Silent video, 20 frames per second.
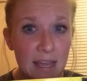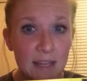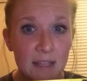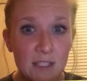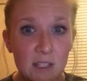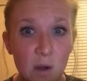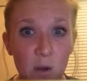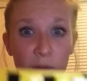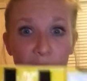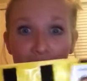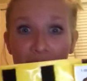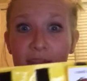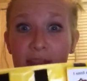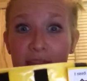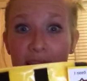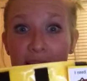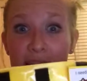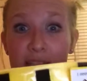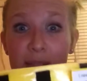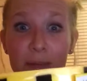So
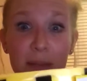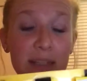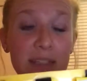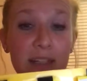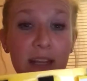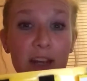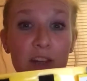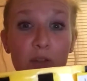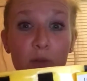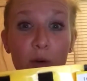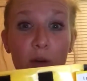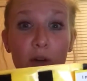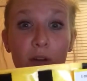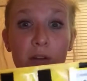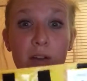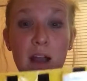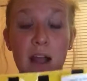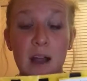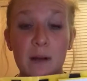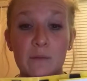that's my
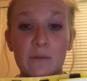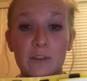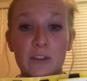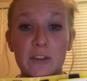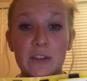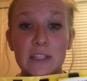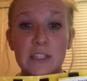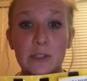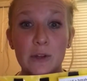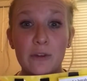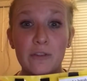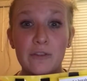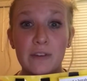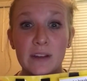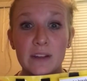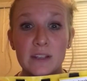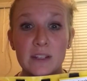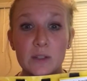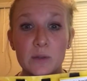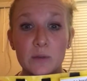schedule for this little
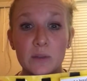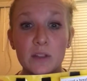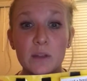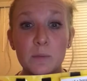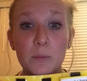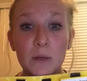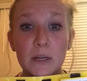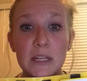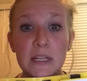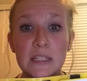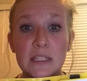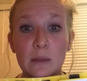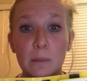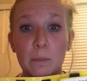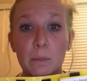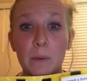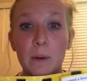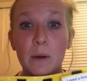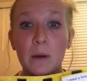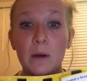friend. It's really pretty
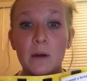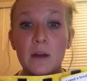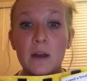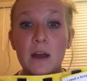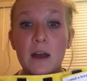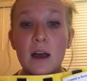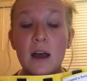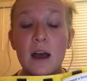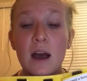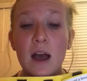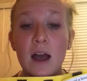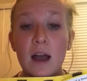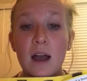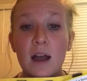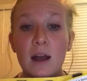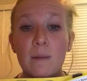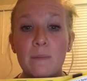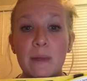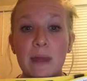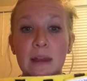simple.
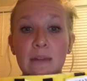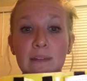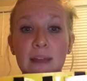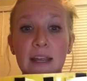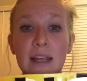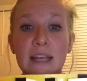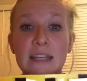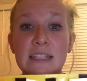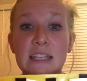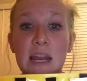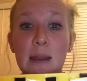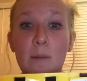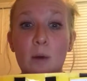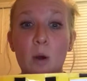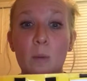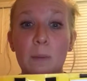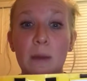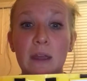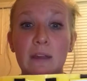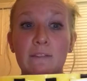And like I said, I'm
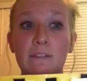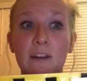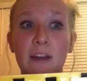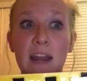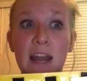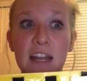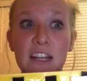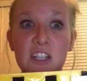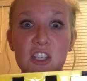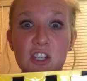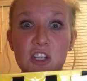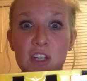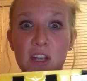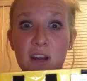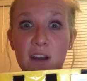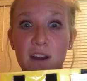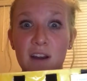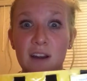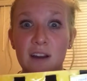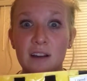hoping for next
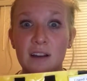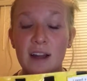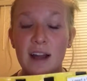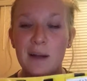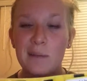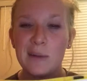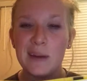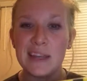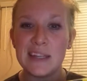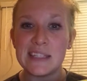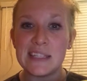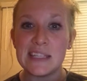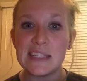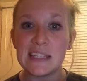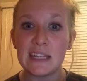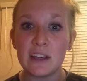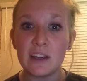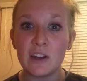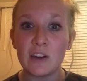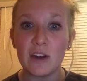year when he's in
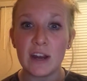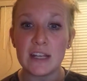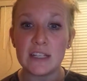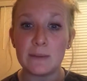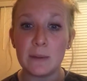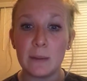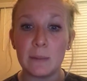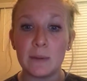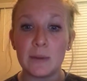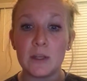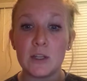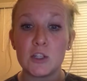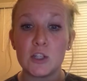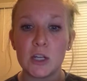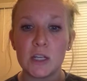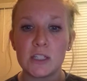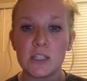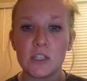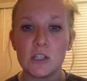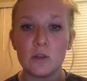2nd grade to be able to
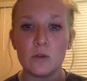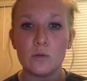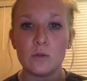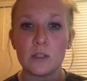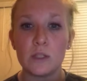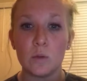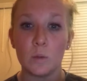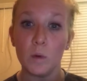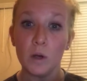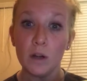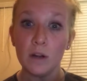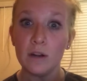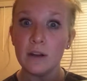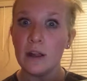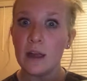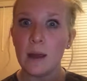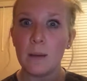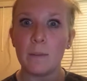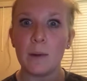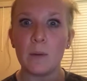just use the word,
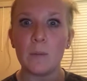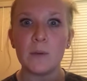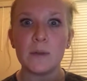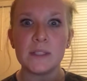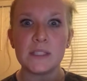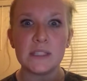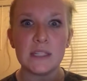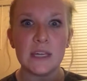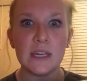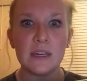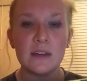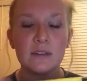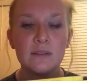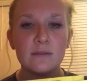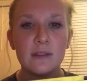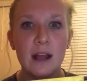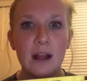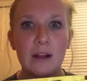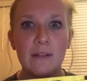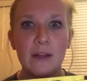but we'll see
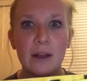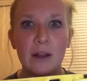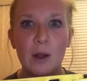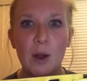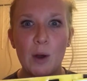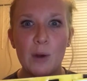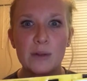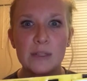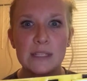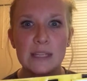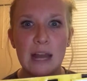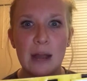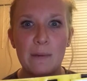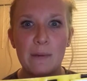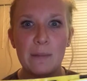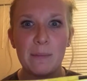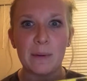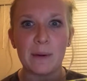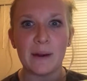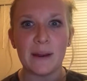how that goes and how
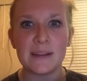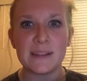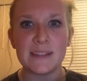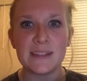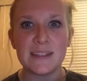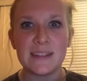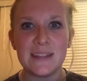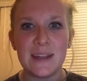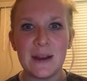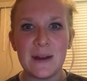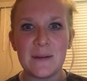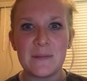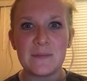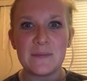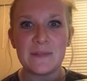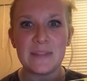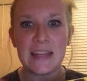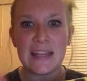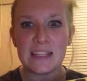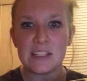we progress this year.
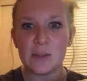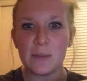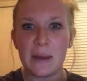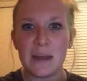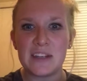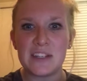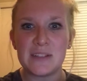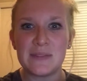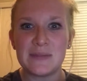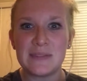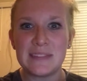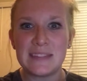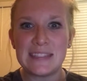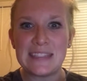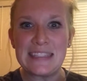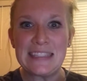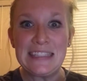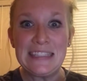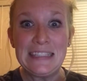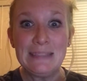Thanks so much.
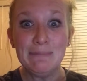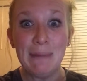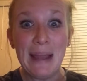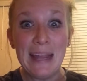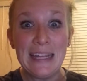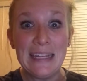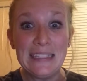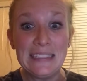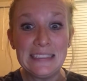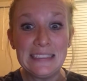Bye.